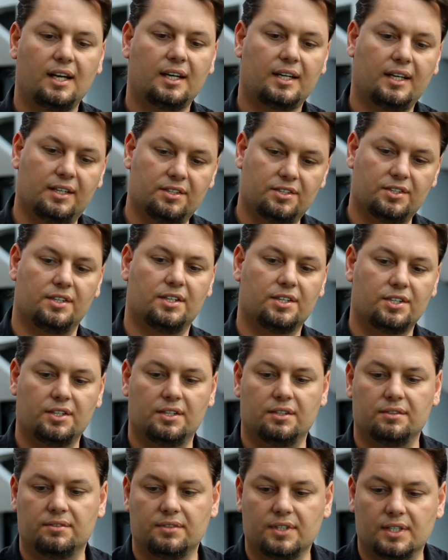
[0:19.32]
ArchEng
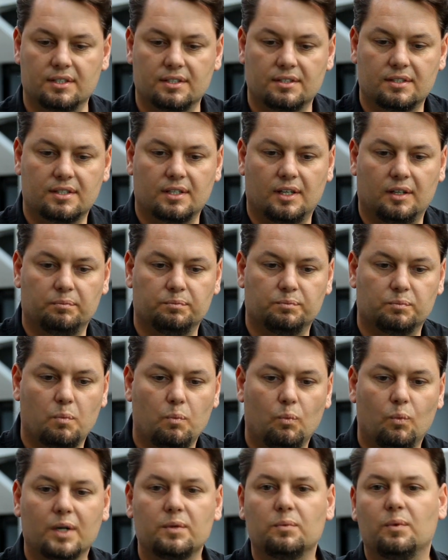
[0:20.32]
initiative is um,
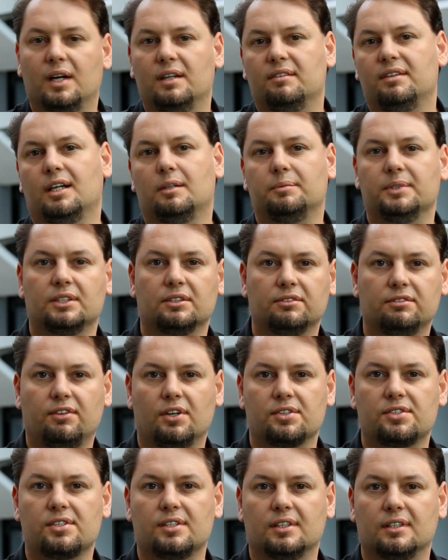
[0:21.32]
one way of helping to
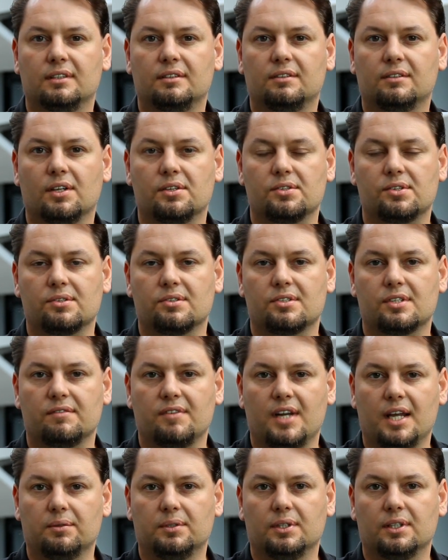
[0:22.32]
foster those sorts
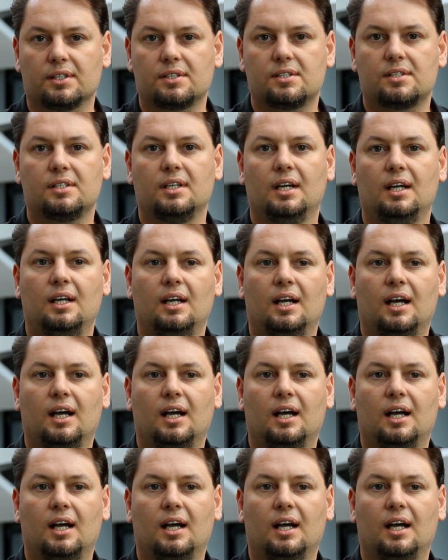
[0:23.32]
of networks.